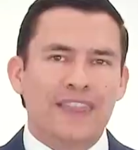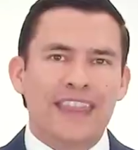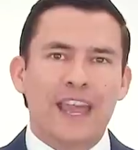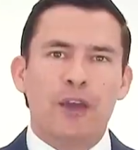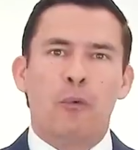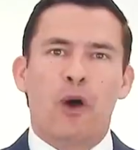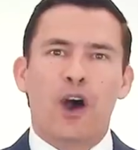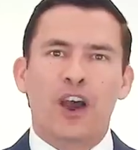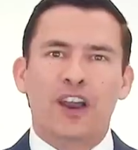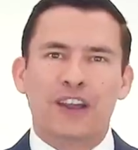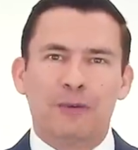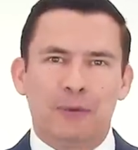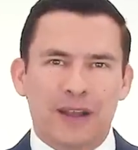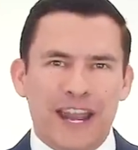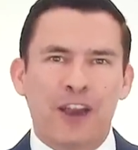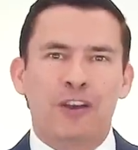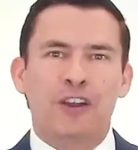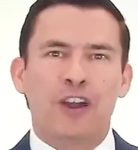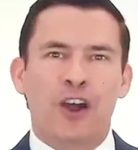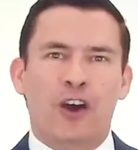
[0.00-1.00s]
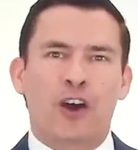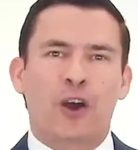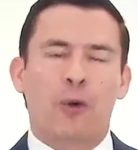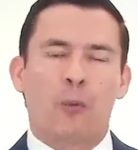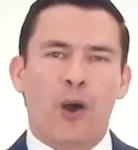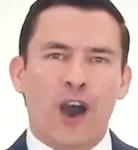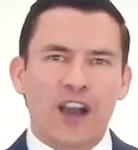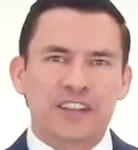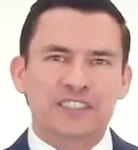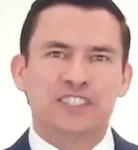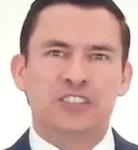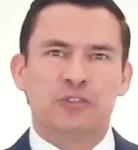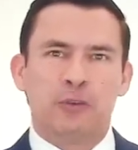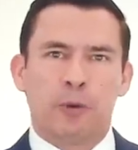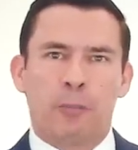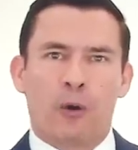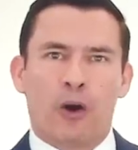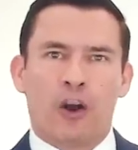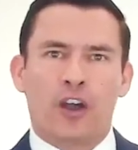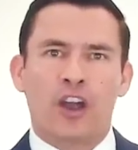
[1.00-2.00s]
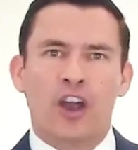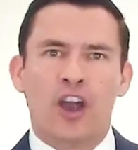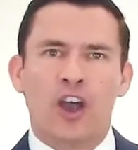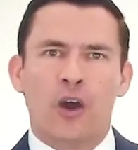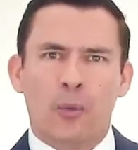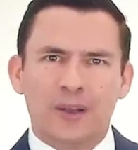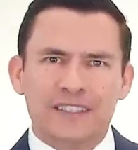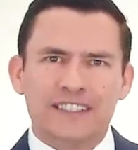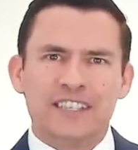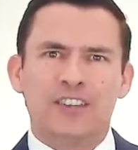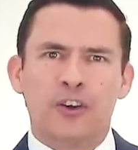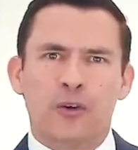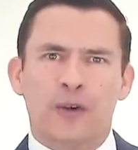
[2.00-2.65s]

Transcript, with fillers: when they walk in, when Harry Hart walks into a bar, what's he